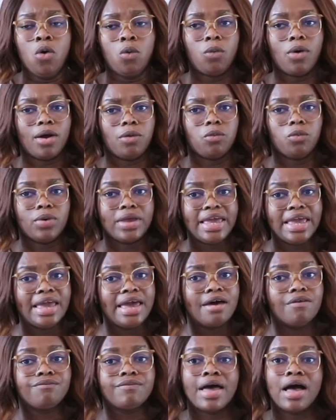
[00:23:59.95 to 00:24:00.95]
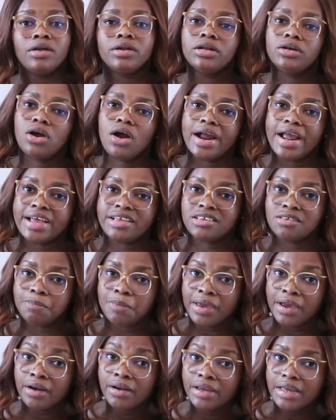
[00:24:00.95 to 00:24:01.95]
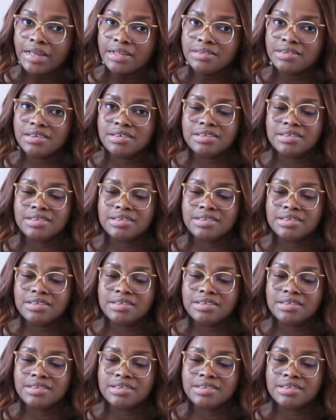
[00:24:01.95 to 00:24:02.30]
What we have found in our experience